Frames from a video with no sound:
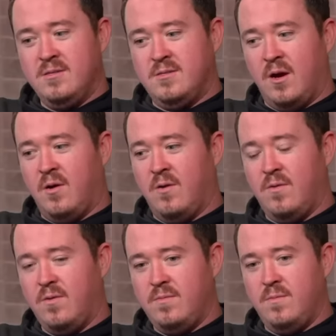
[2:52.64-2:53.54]
So
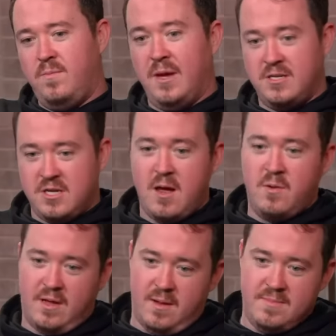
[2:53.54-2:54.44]
Big J
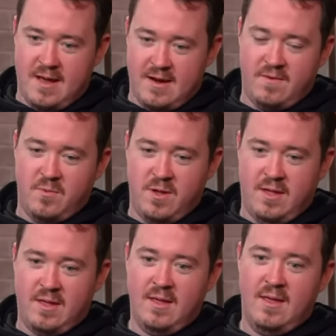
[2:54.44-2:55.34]
would come down every
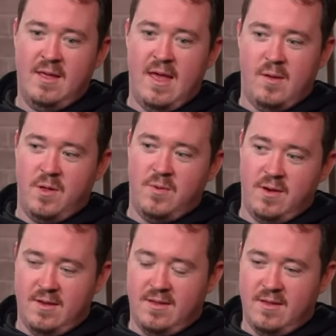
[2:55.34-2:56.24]
week and
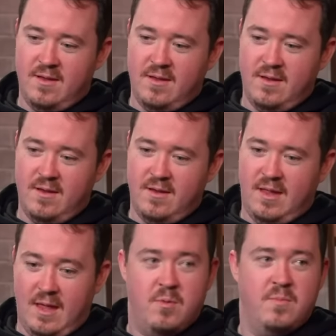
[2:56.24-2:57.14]

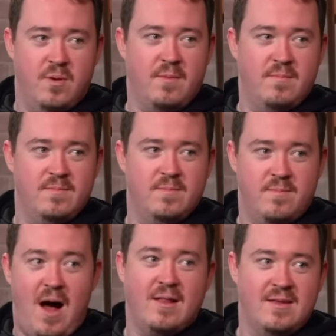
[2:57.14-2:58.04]
he would bring
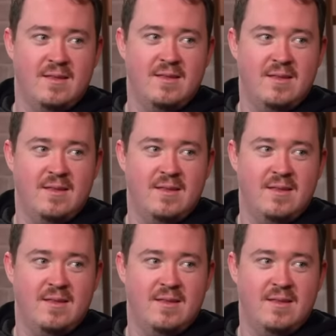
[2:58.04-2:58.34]
Molly.